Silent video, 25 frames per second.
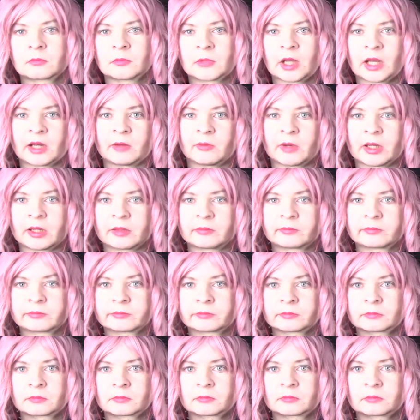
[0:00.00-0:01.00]
Anyway,
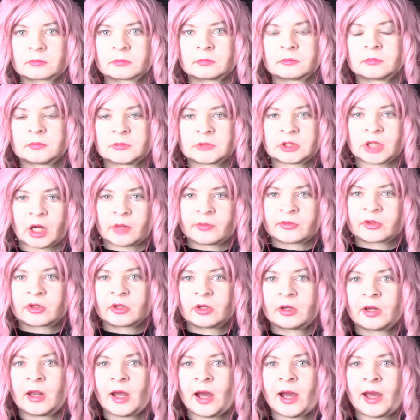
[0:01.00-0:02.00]
Tom's a
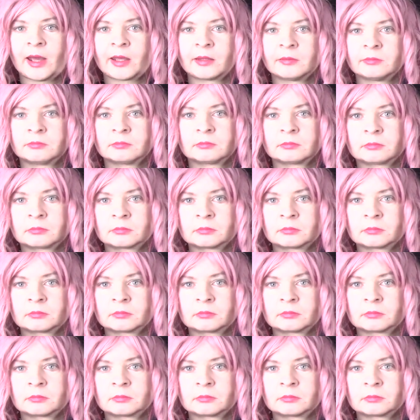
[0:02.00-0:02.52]
good guy.